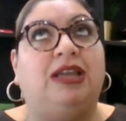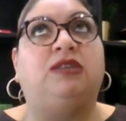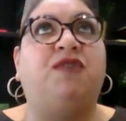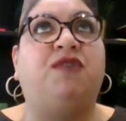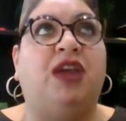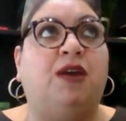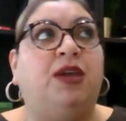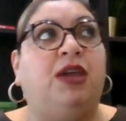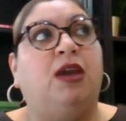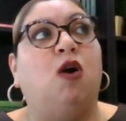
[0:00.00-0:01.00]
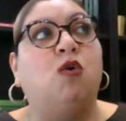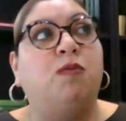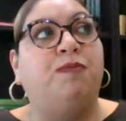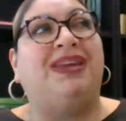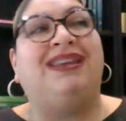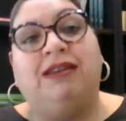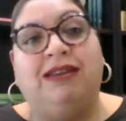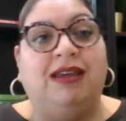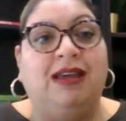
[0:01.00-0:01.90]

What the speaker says: is very open,